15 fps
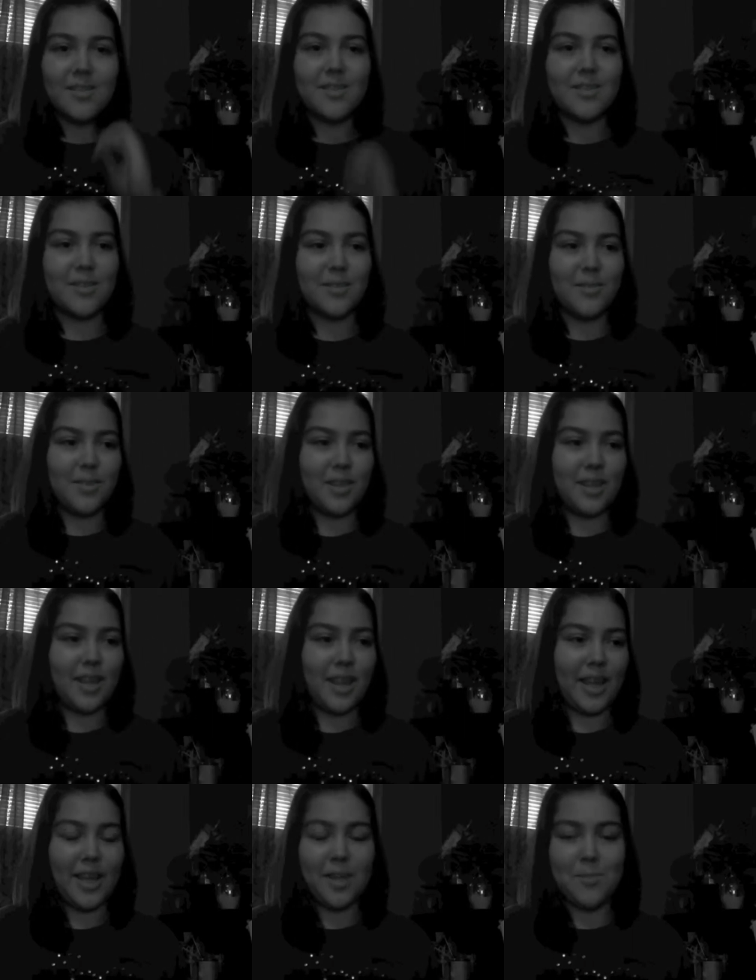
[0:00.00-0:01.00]
didn't really
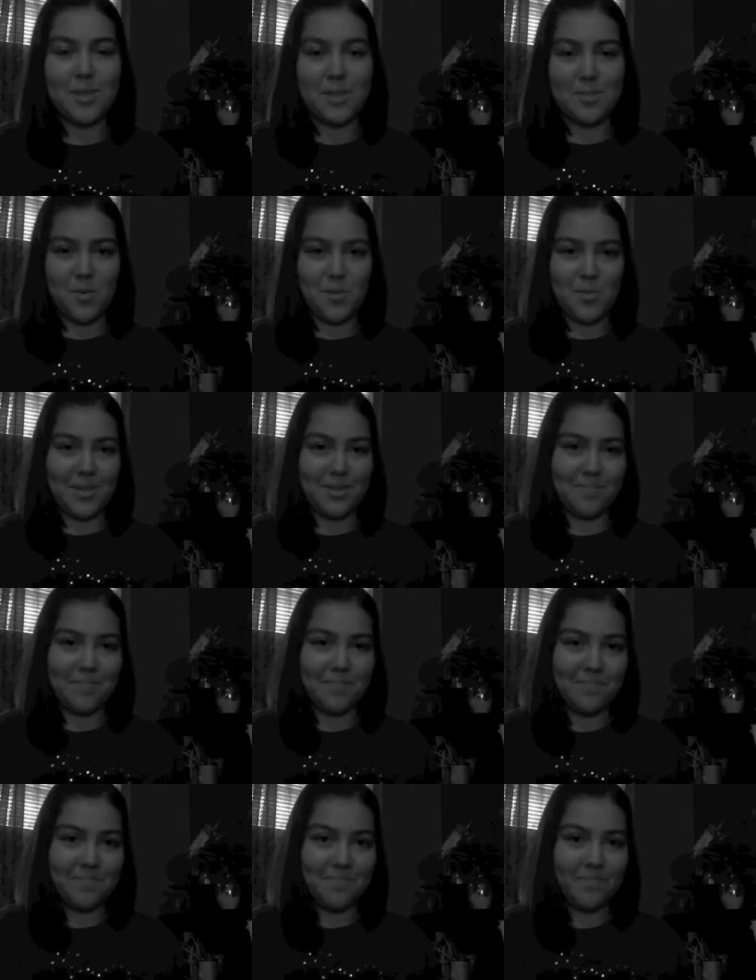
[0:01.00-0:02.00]
like him at the moment,
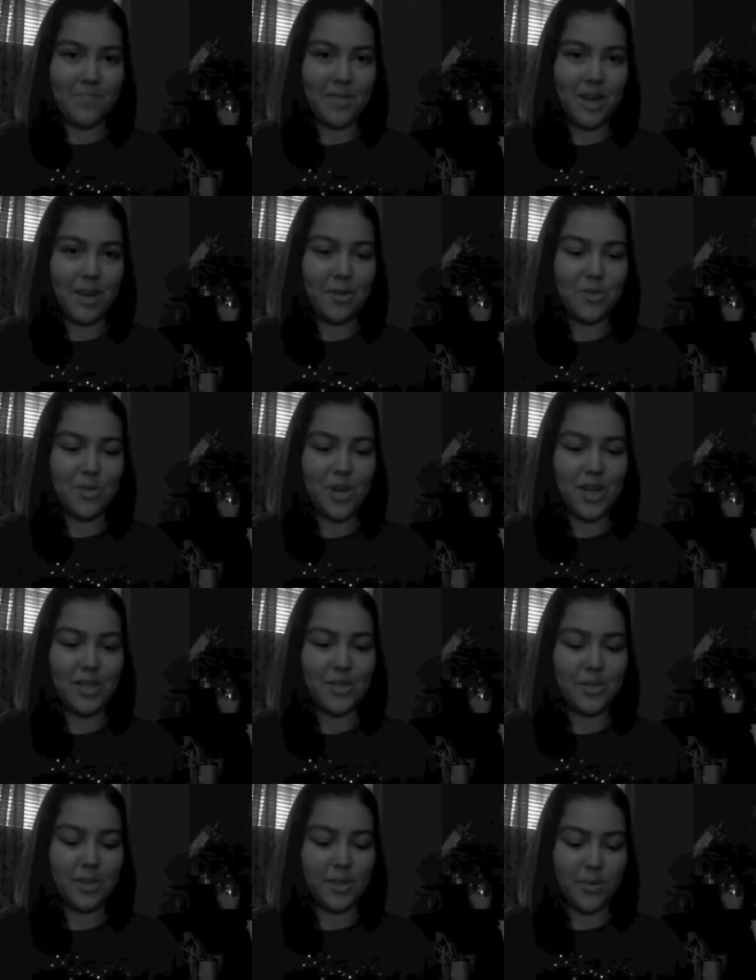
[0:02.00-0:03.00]
and how I was trying
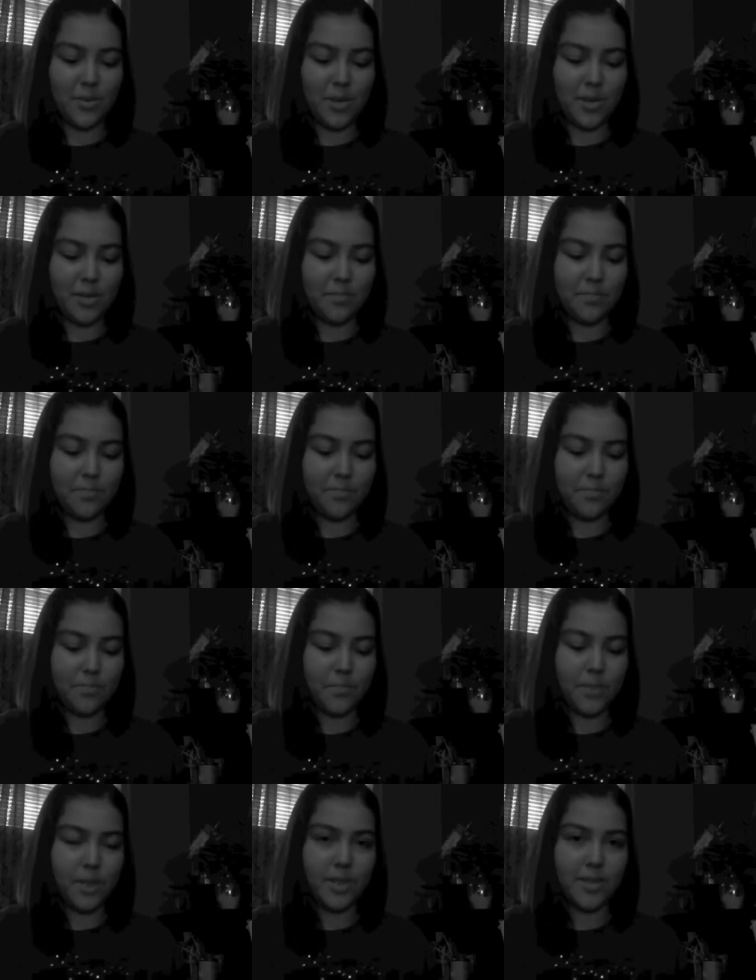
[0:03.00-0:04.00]
to ignore him,
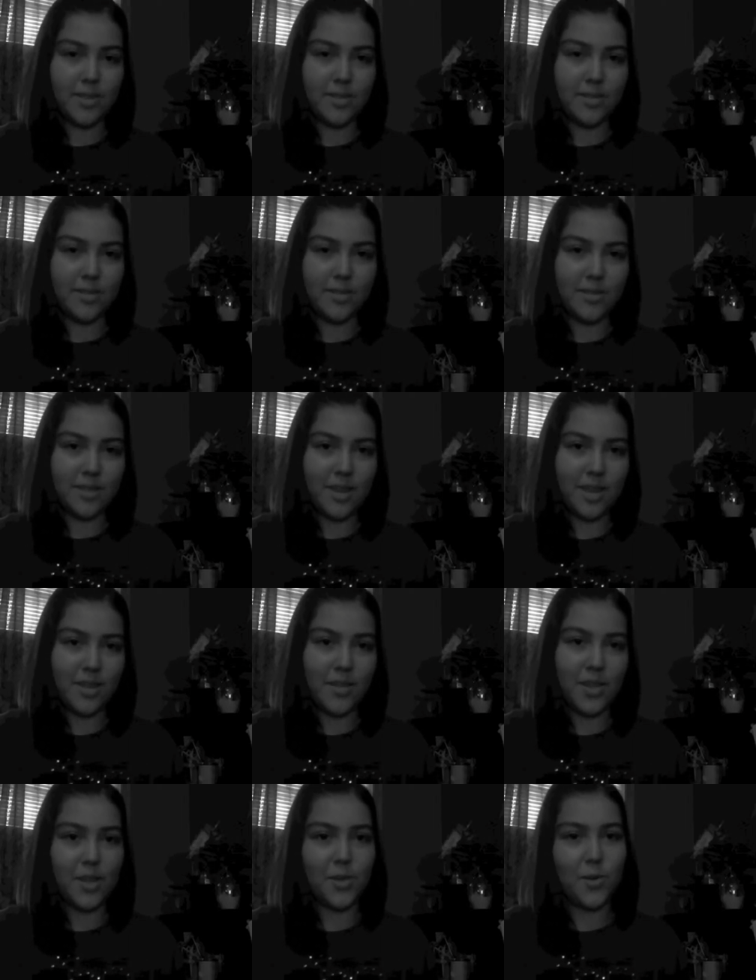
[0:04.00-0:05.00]
but you can't
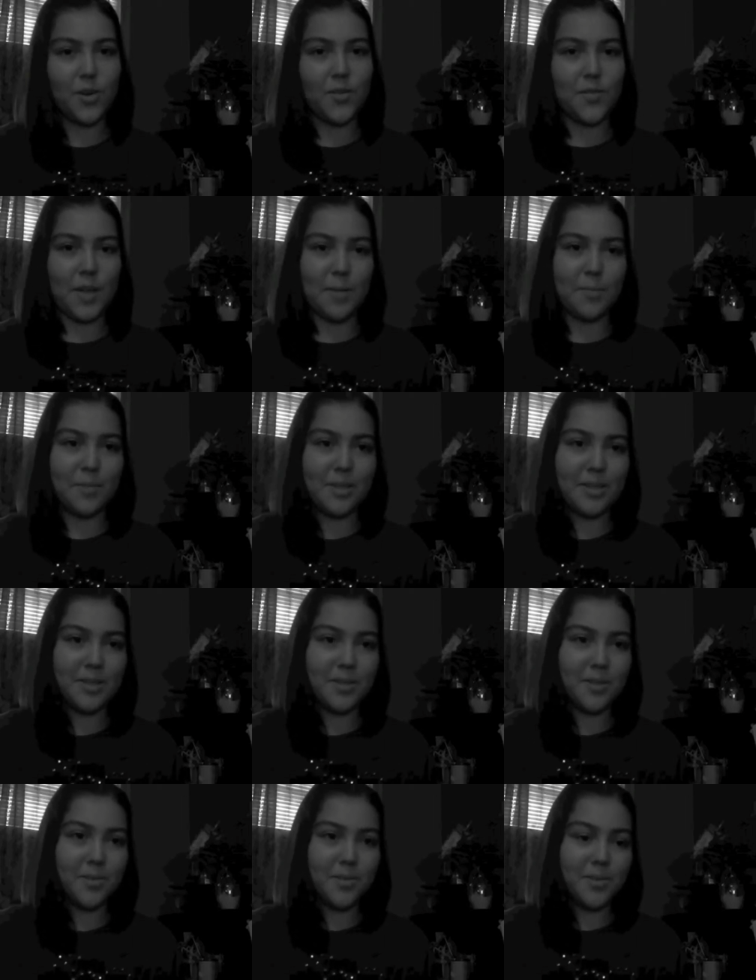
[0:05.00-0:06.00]
really ignore your family,
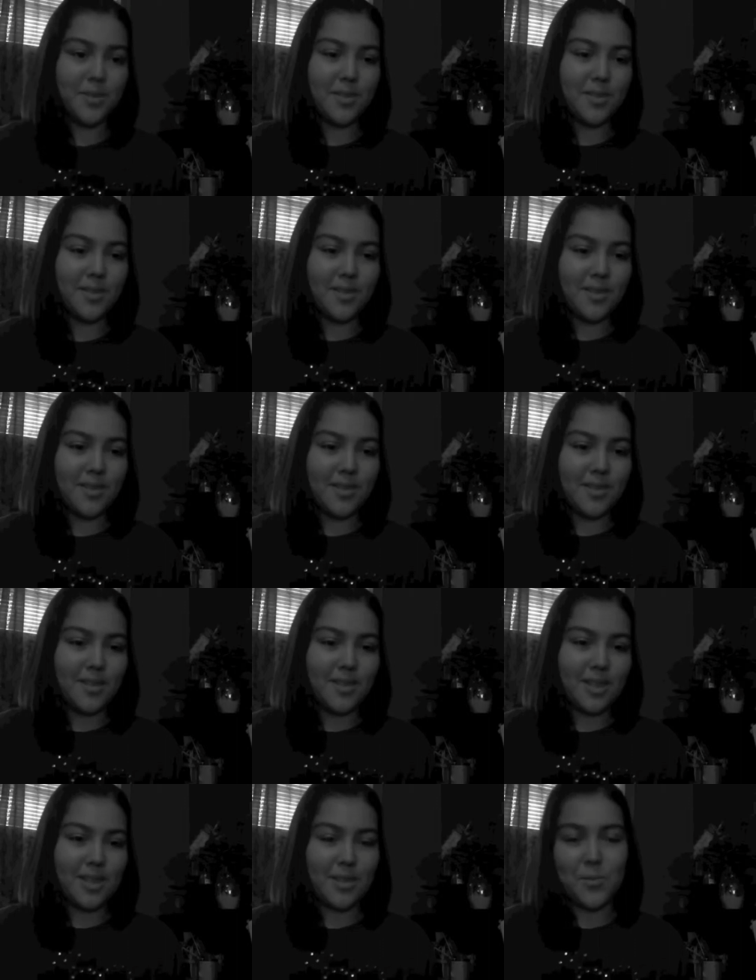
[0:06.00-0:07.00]
so
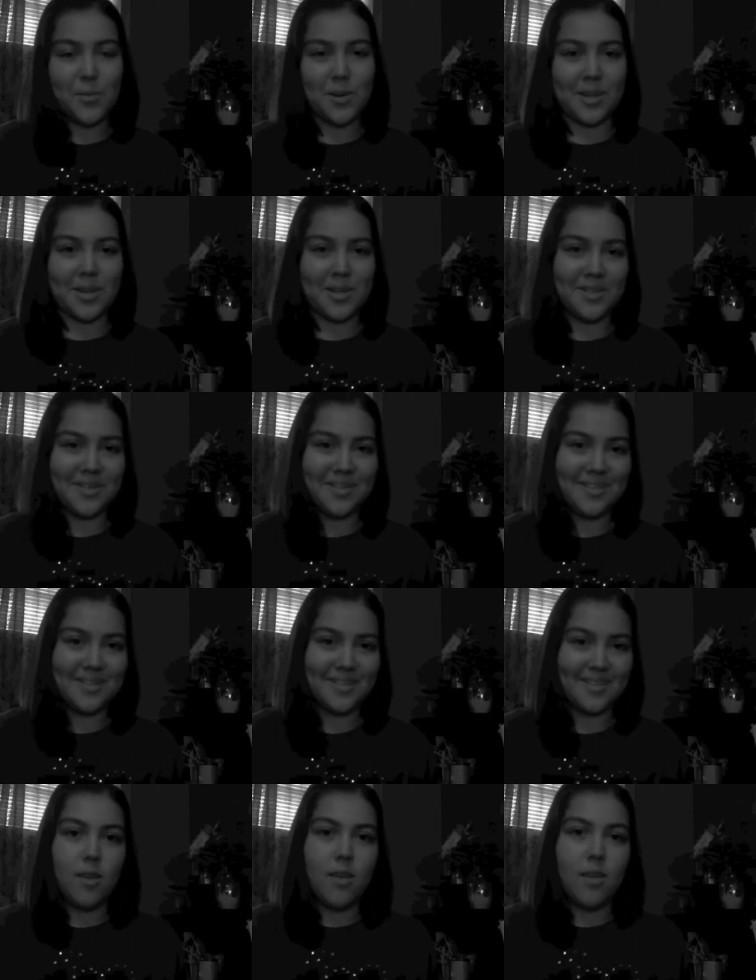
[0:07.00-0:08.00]
it didn't work.
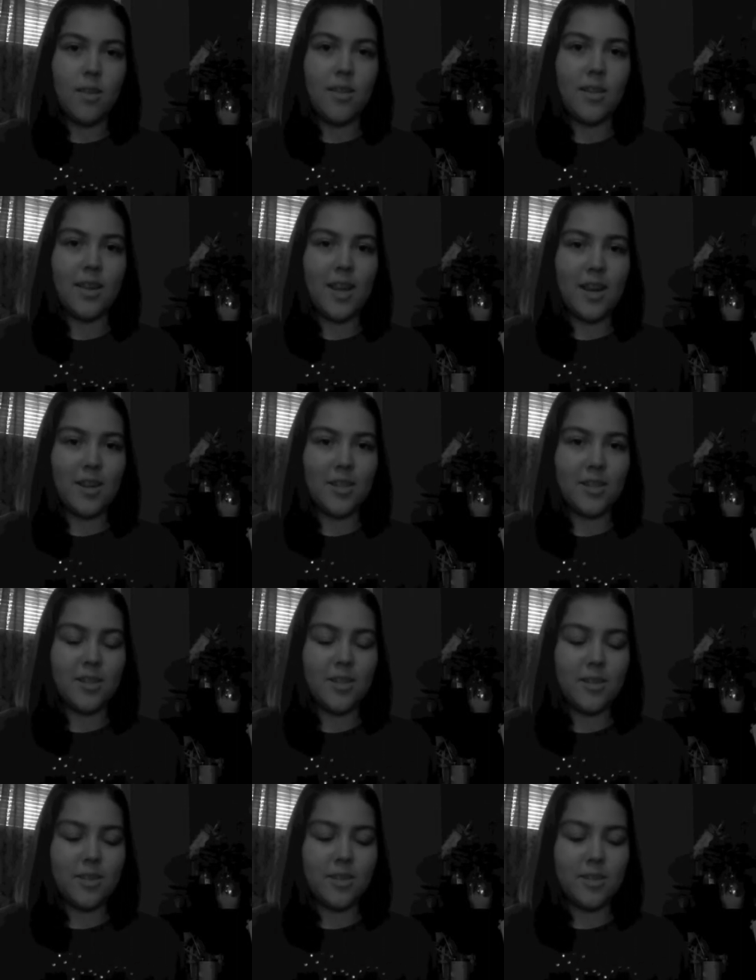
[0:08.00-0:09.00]
The
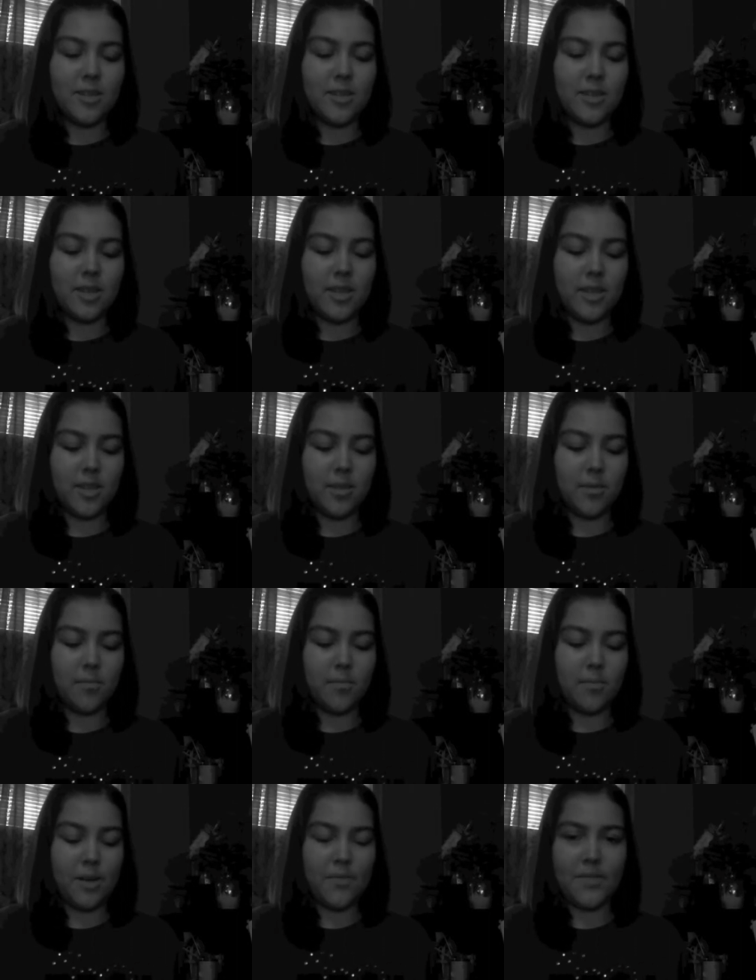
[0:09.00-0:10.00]
characters in
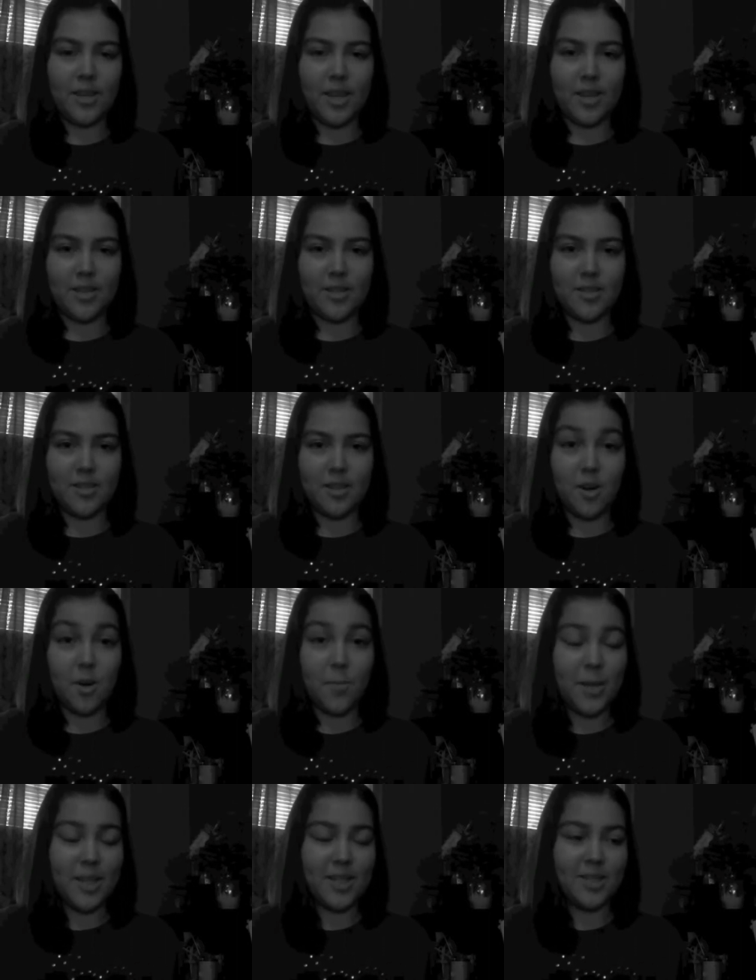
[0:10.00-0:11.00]
my vignettes are
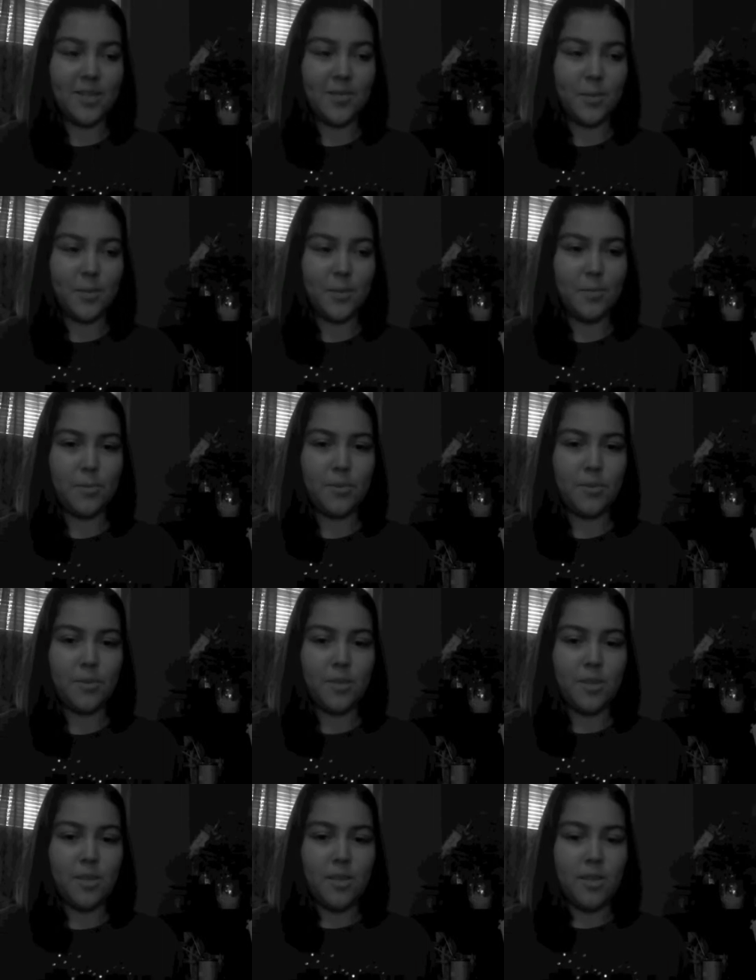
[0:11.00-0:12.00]
based on real
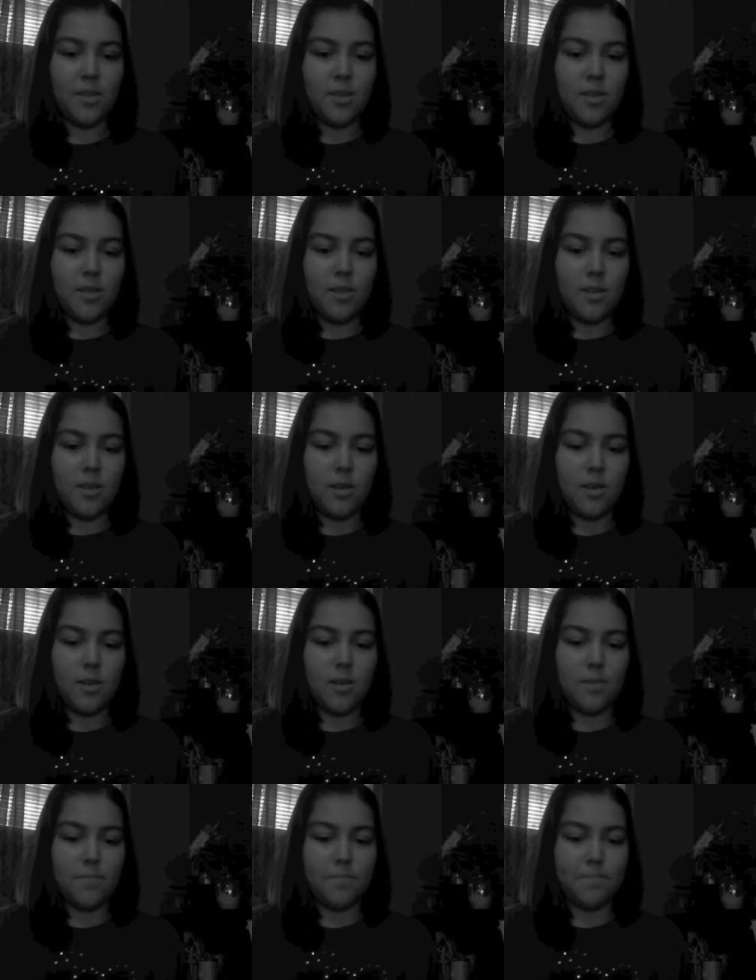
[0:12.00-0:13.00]
people.
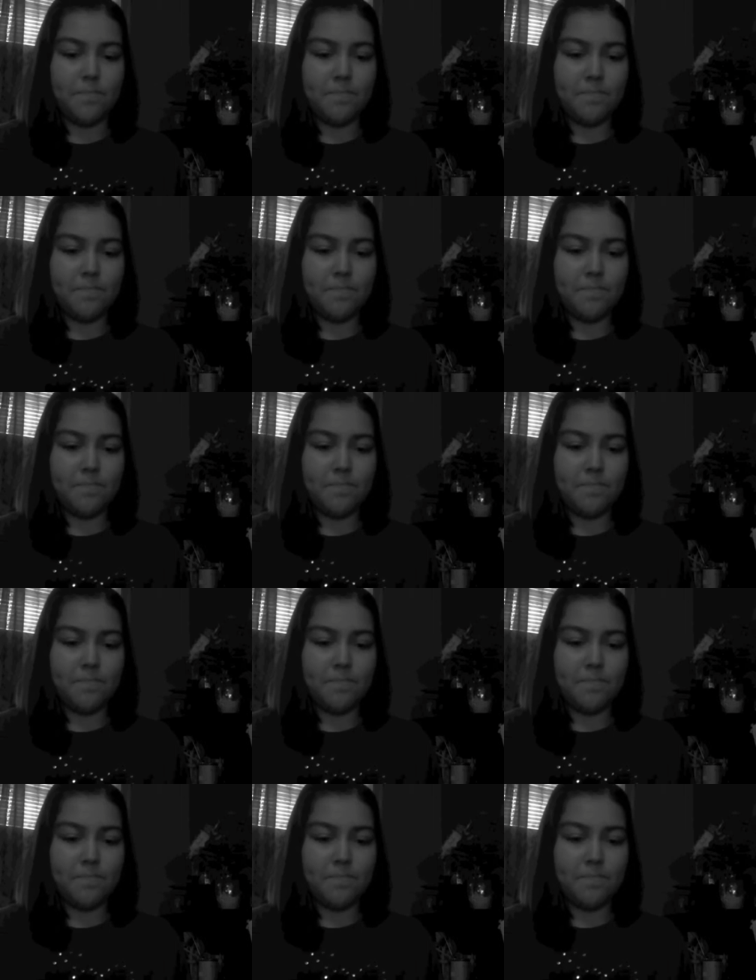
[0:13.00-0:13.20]
Um,